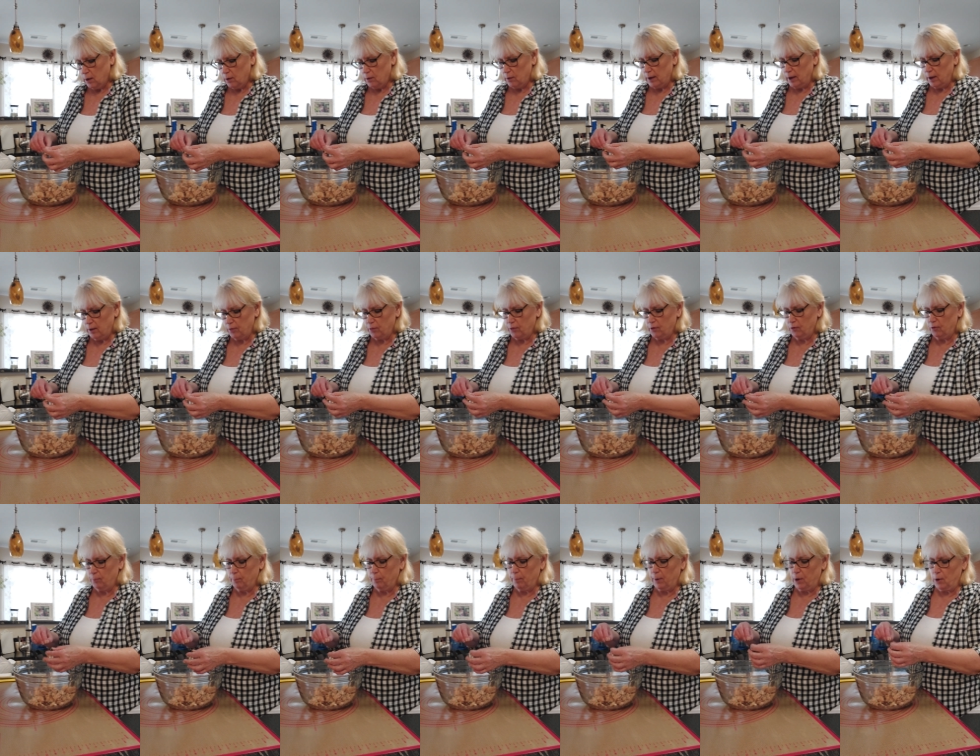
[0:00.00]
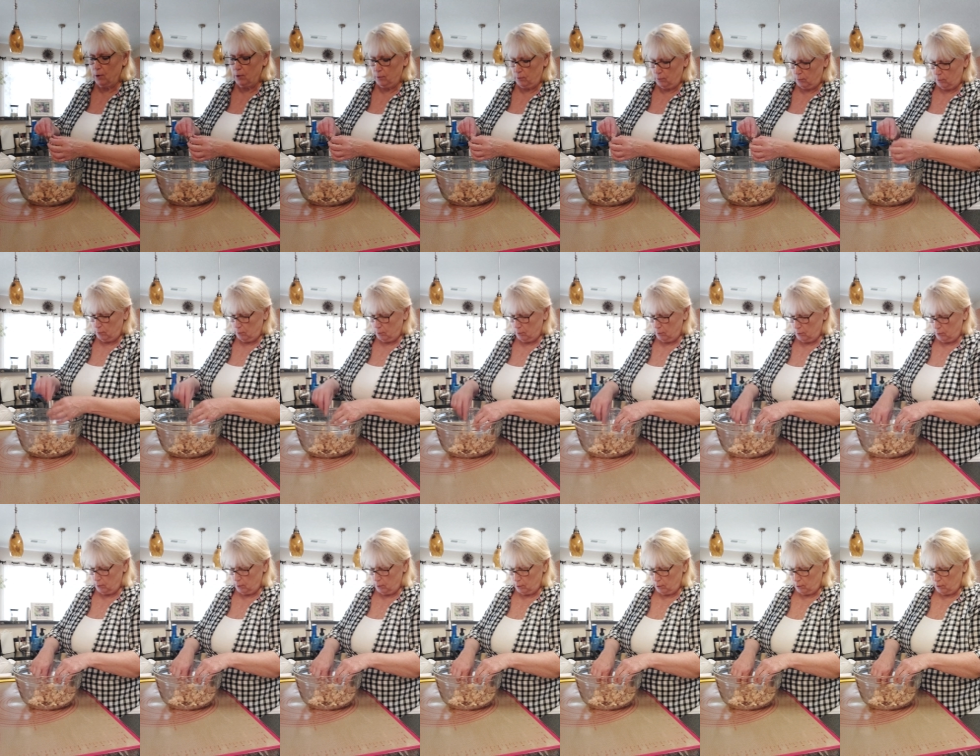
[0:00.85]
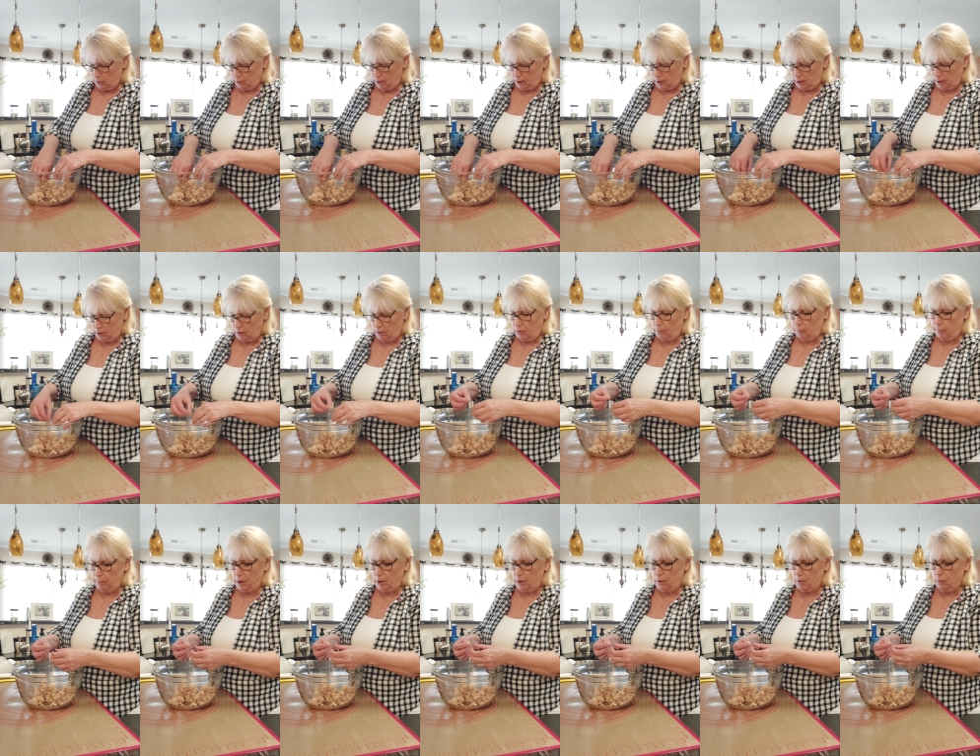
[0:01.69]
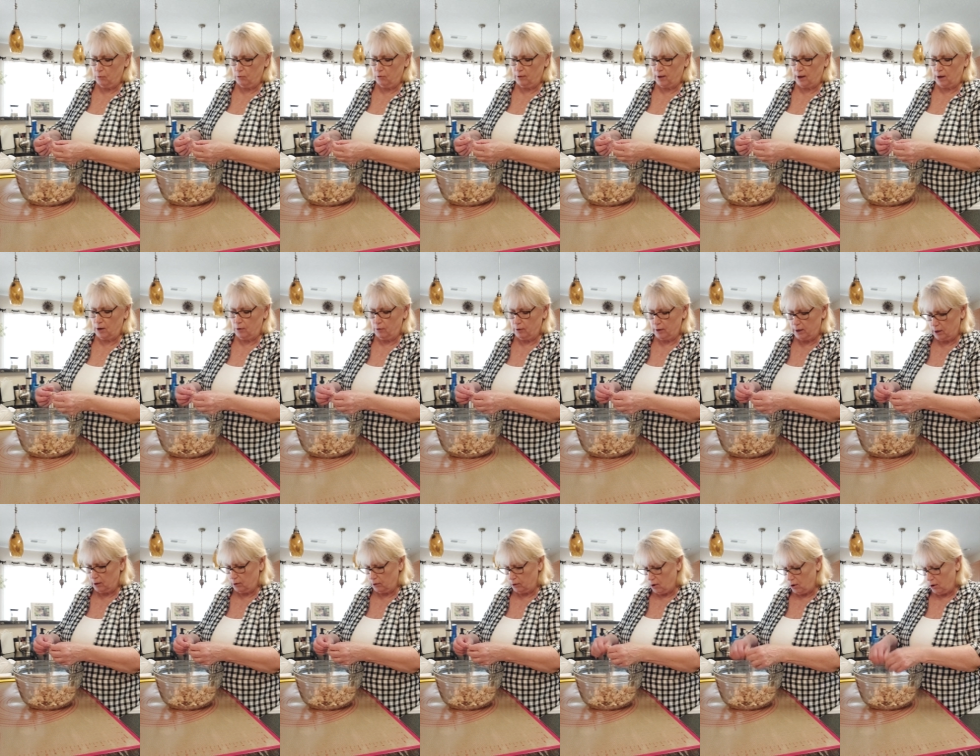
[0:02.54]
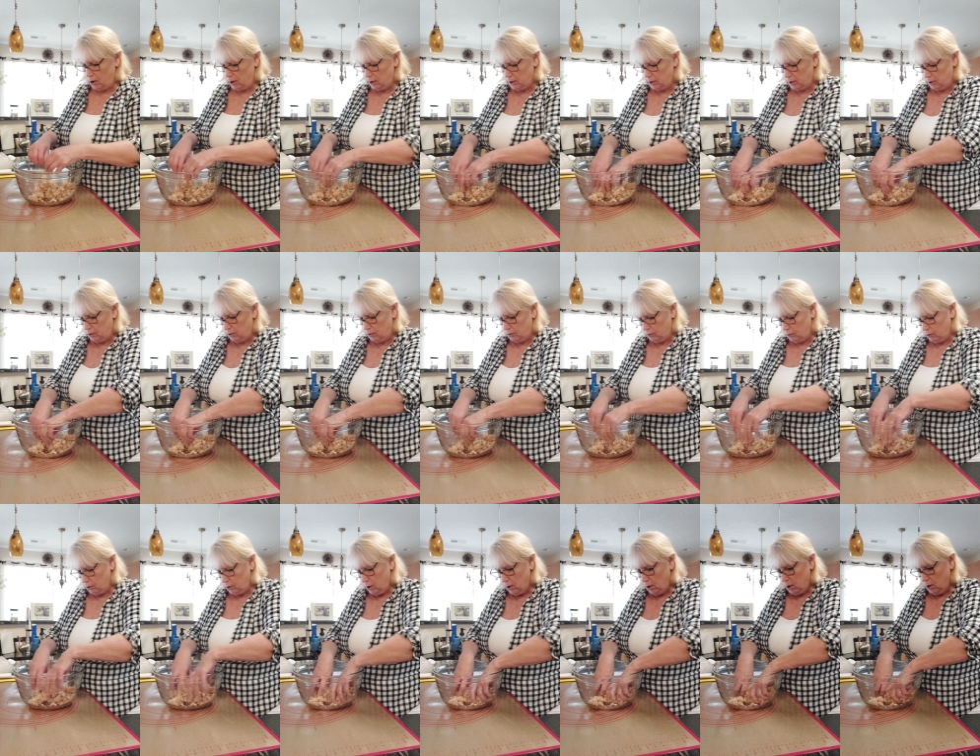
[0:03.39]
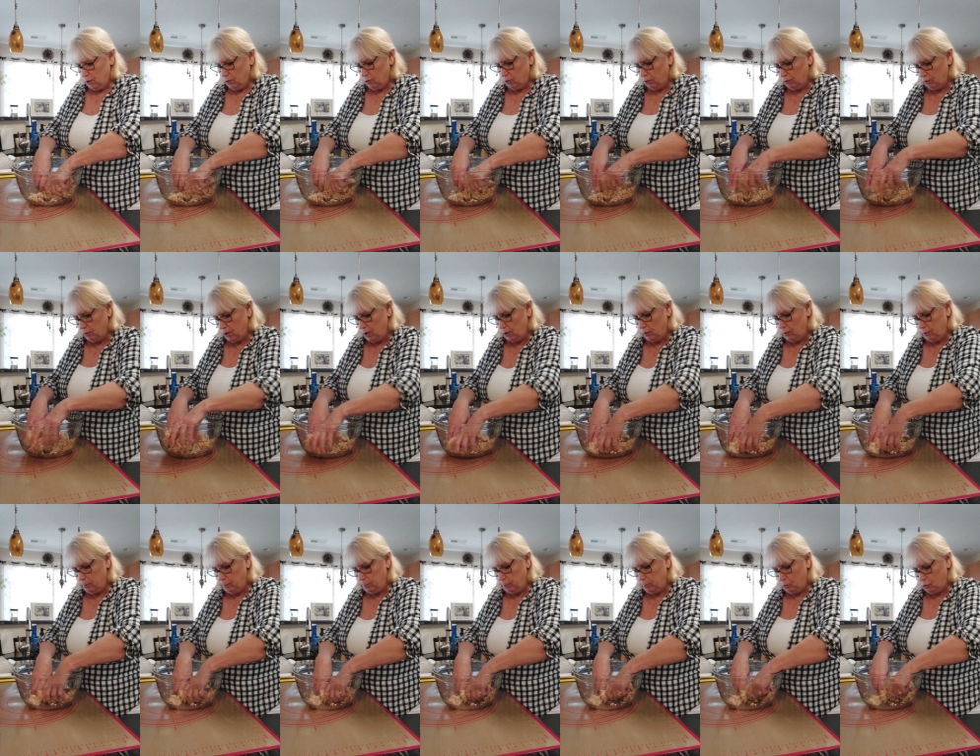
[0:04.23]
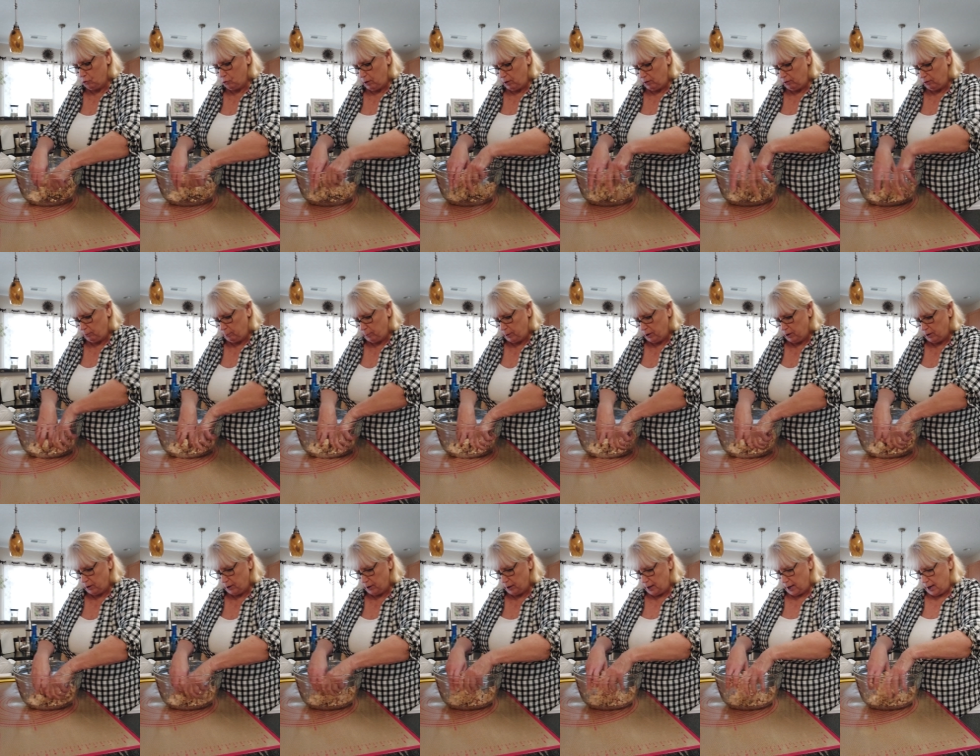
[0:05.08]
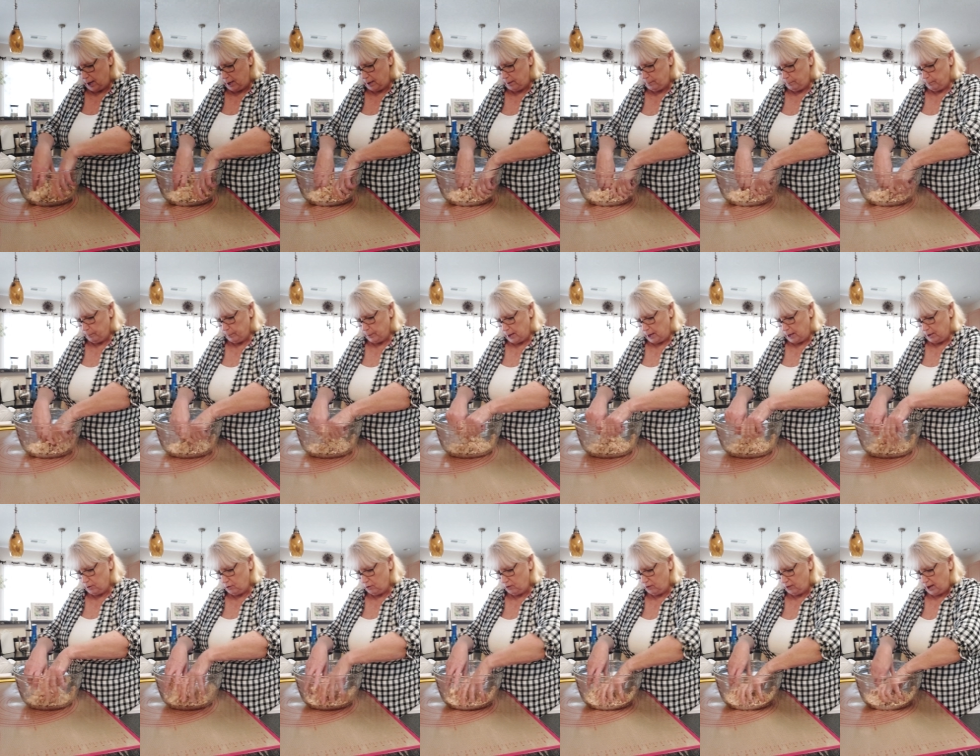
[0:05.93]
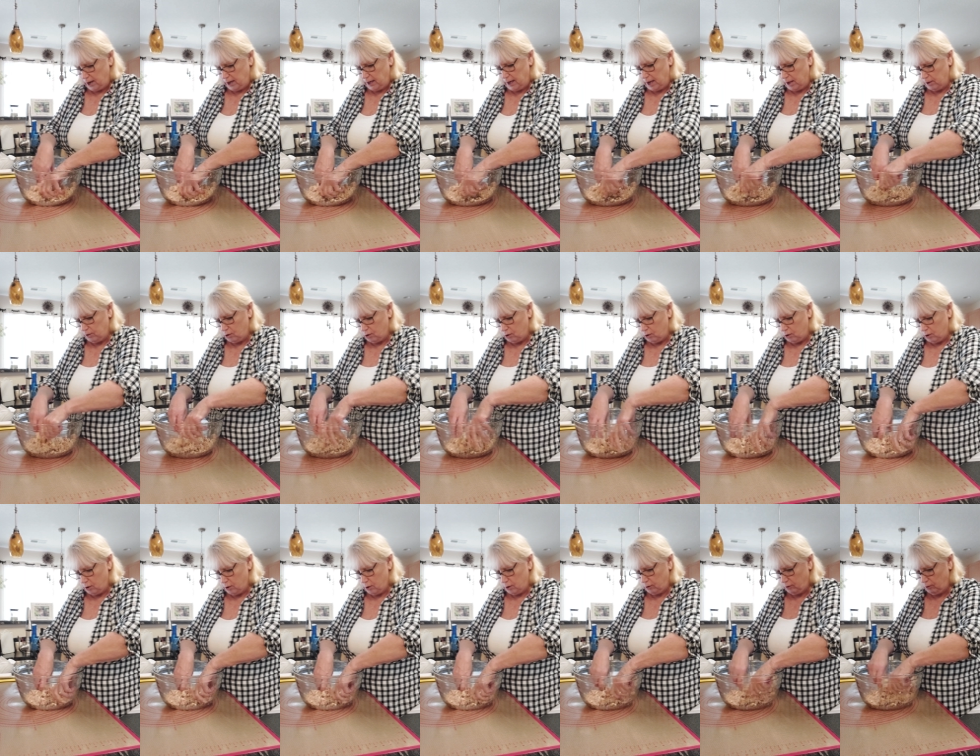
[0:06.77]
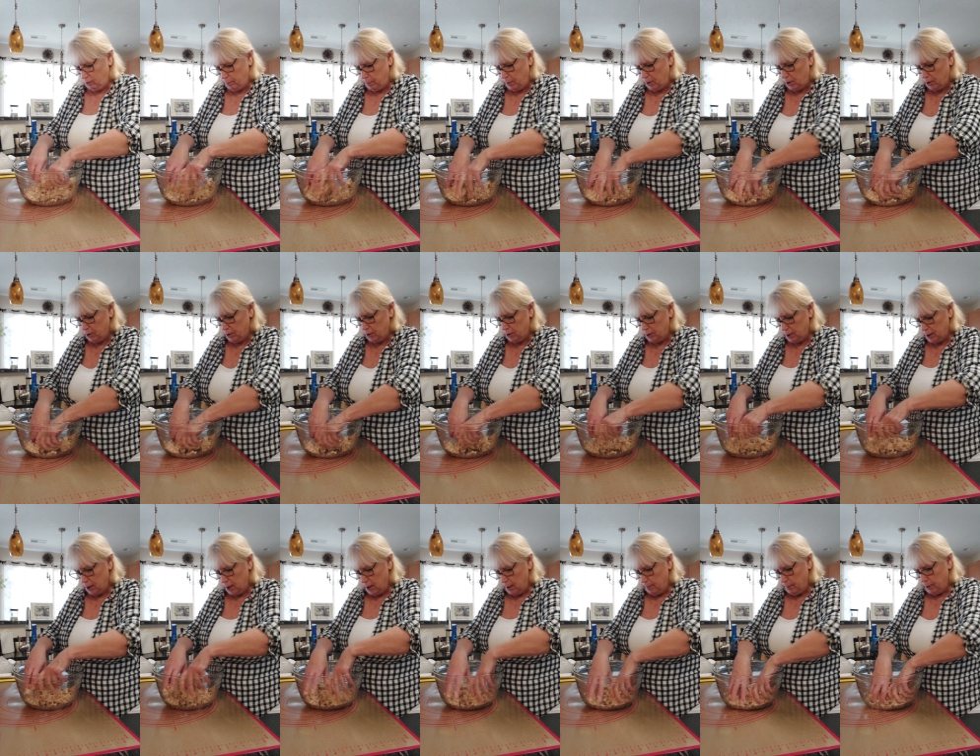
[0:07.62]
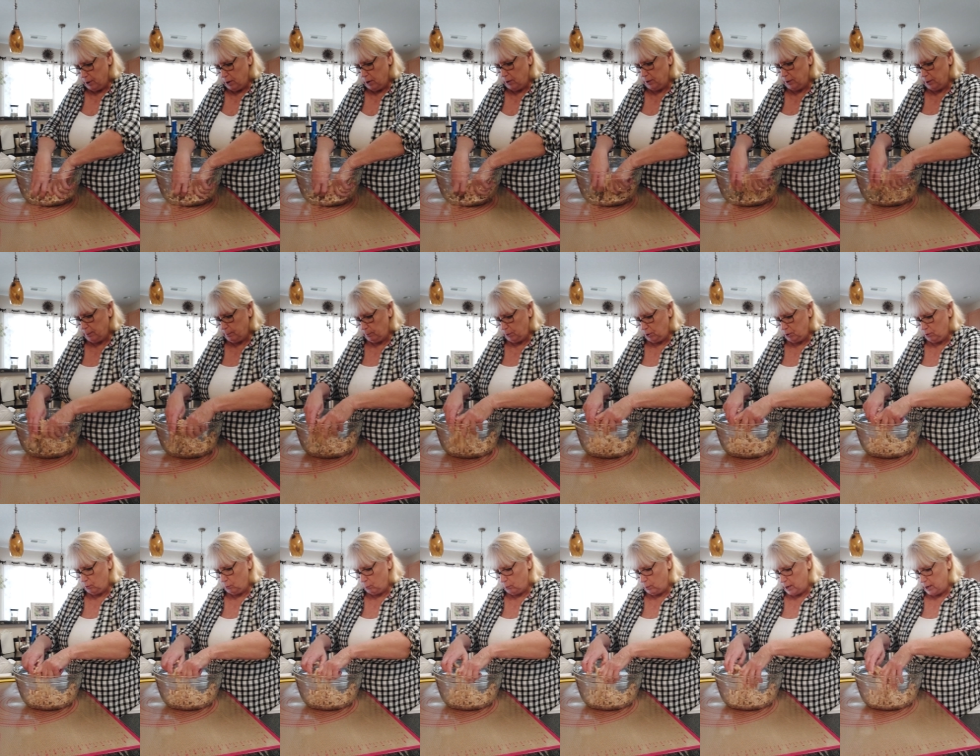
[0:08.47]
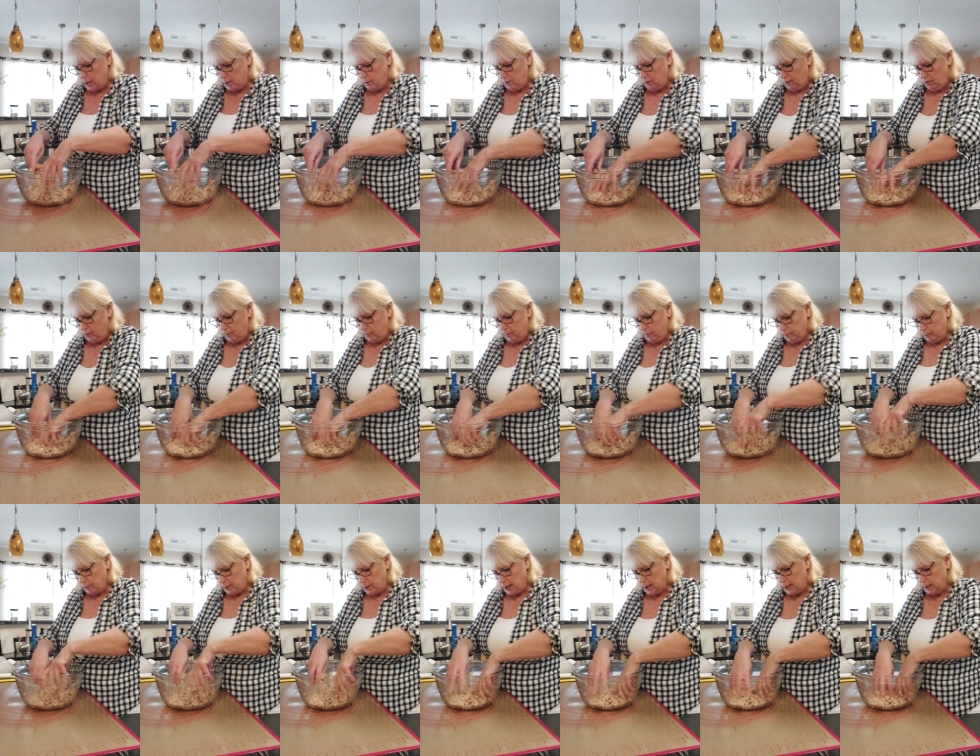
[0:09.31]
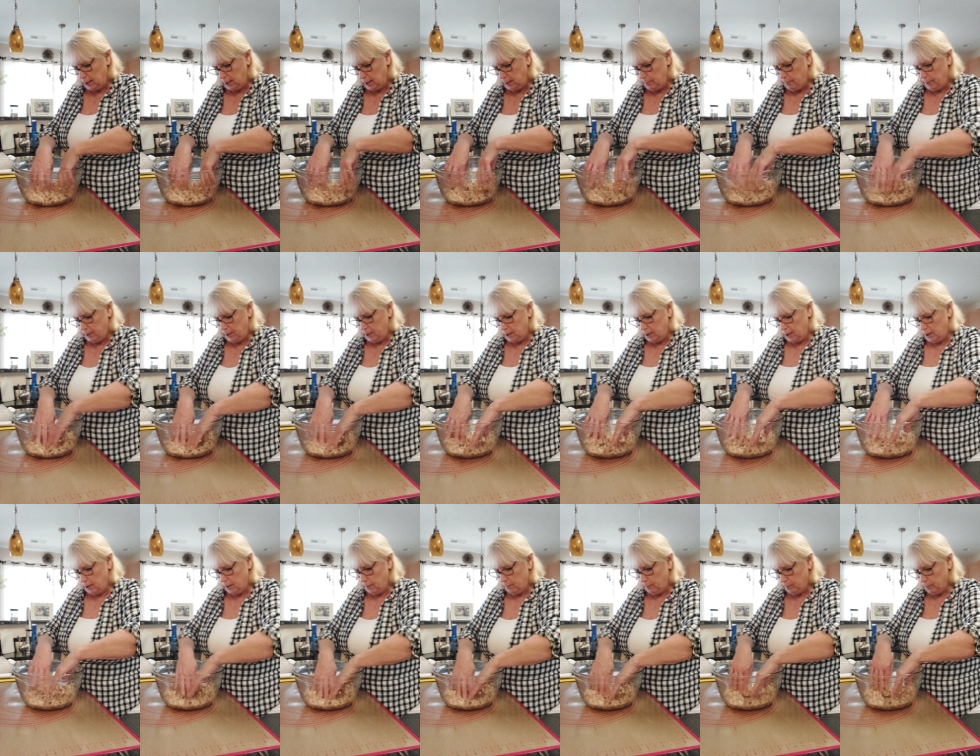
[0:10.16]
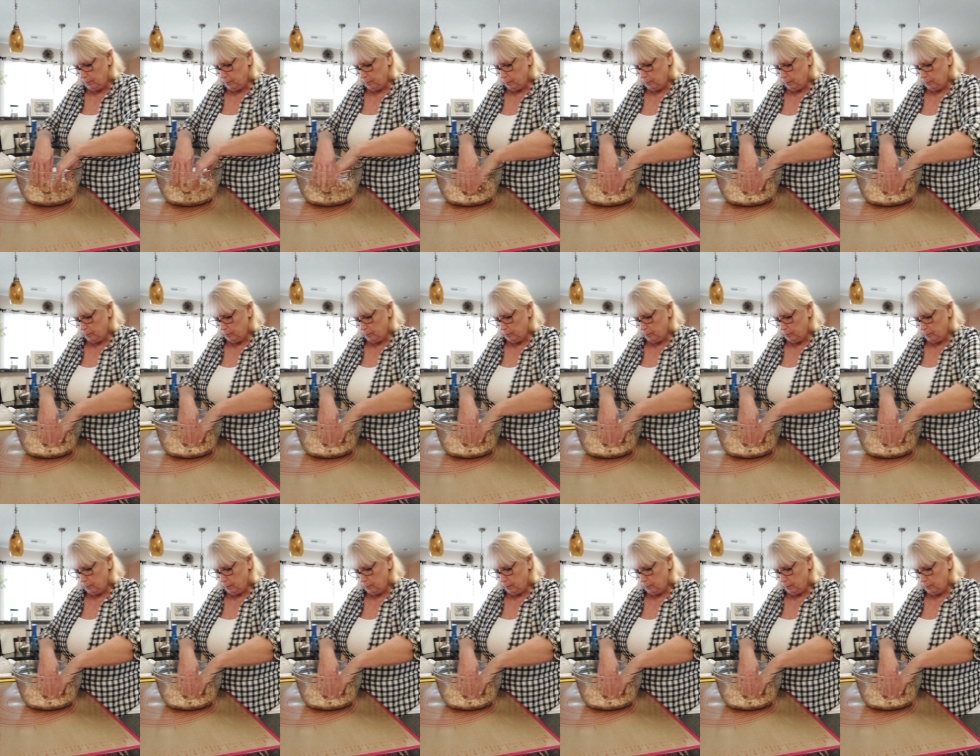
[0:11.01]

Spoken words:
Now this bone, see these bones? They don't get caught in your throat. Trust me on that. I just take out the hardest part. But all them little ones, I keep in there.